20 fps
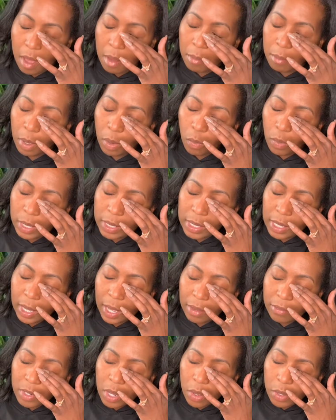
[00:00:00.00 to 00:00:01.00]
but one thing
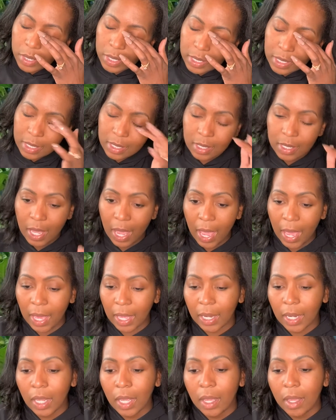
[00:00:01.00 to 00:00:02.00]
I've noticed is
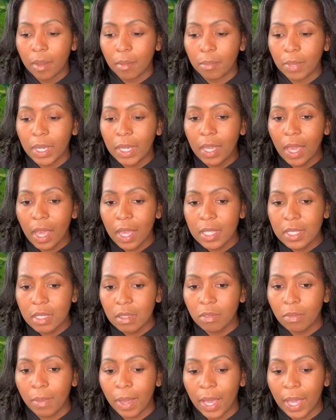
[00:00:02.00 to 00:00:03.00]
that because
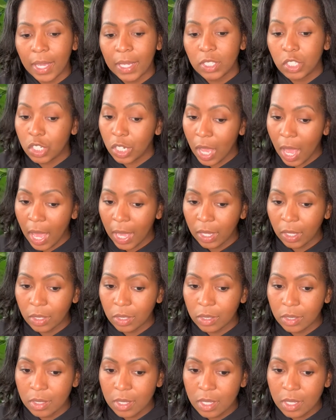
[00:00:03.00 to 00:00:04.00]
of my
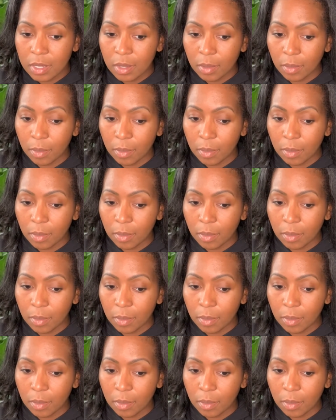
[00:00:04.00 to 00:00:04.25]
child's